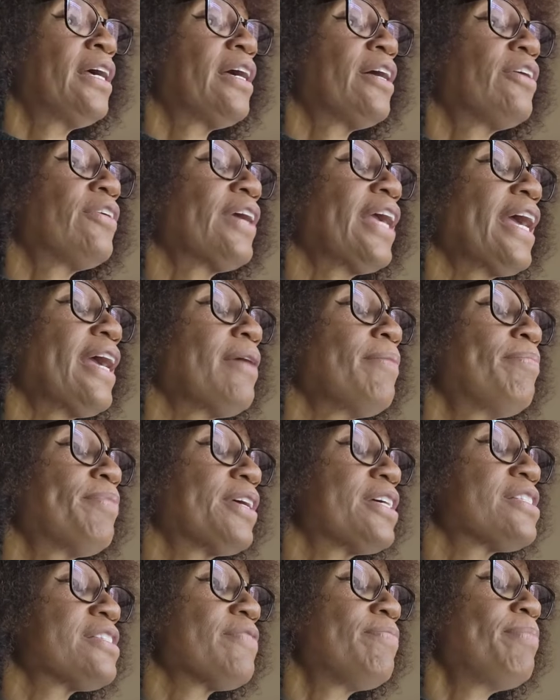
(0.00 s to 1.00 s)
Okay,
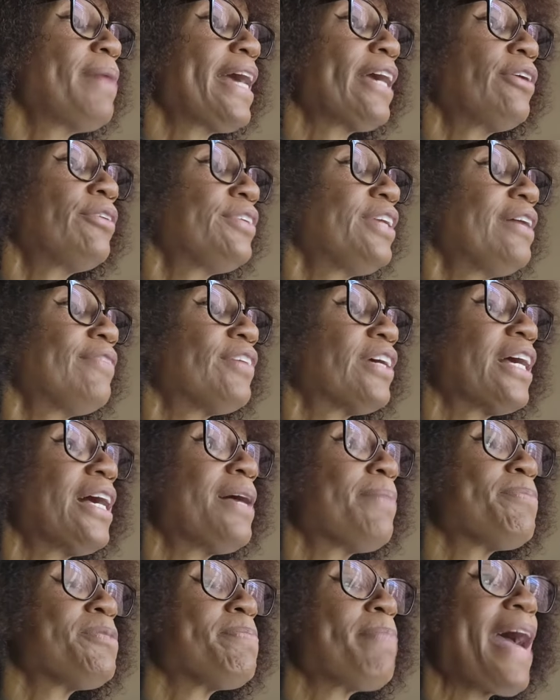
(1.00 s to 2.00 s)
because if Michael never
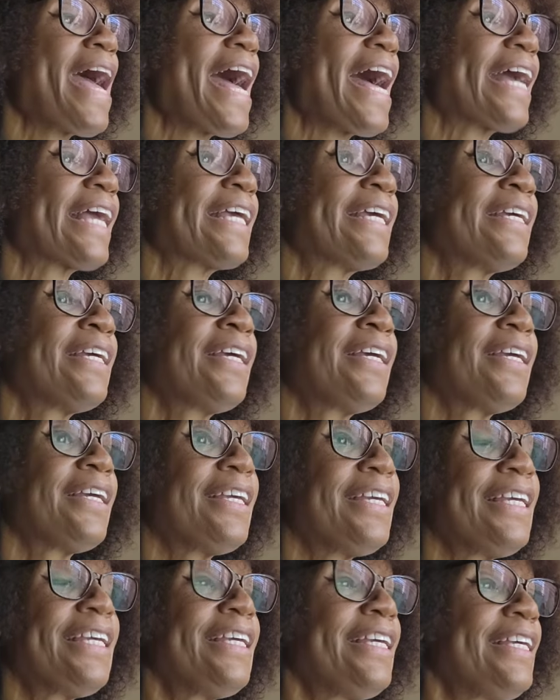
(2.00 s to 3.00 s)
comes back,
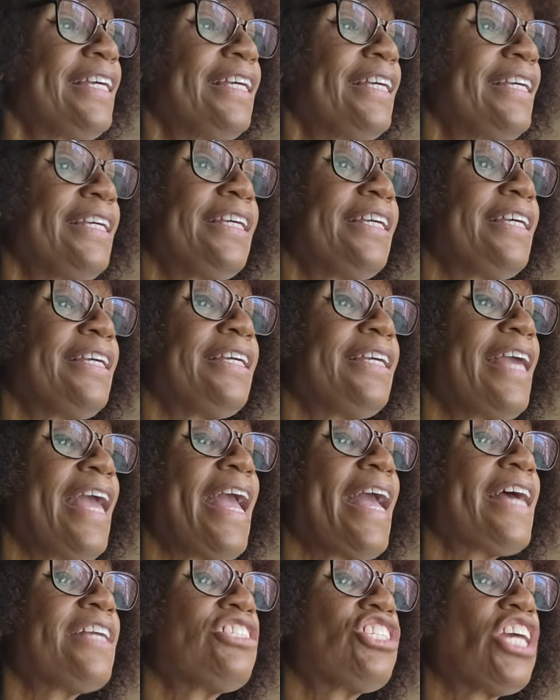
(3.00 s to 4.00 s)
he
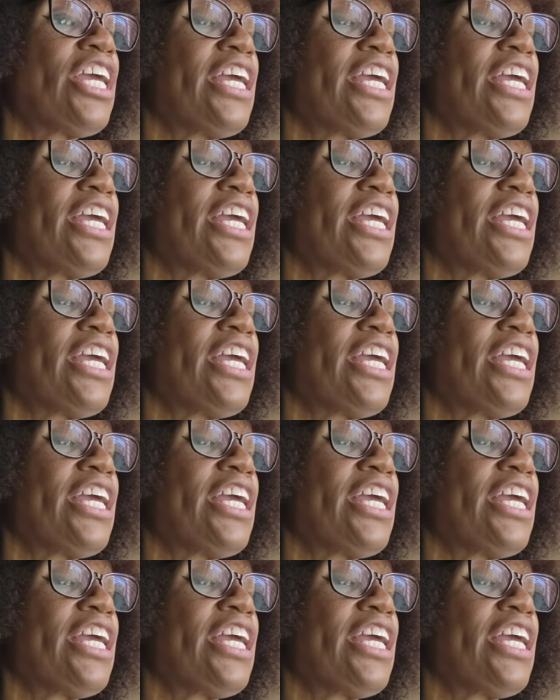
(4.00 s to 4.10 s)
can't